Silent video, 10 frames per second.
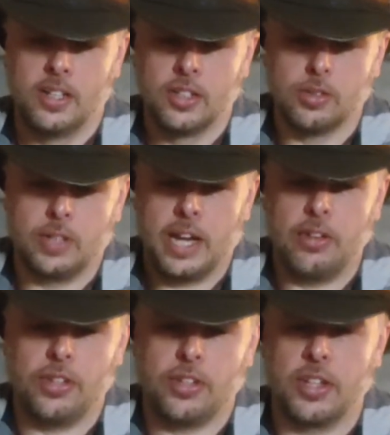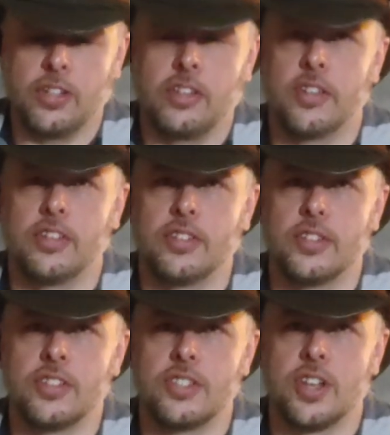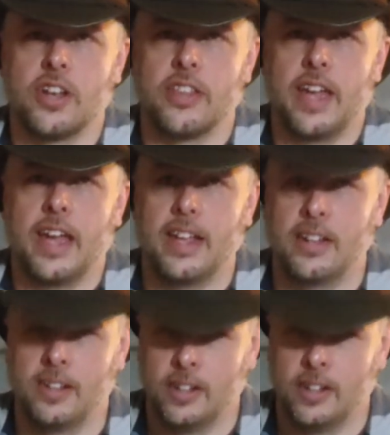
So now you can saw that.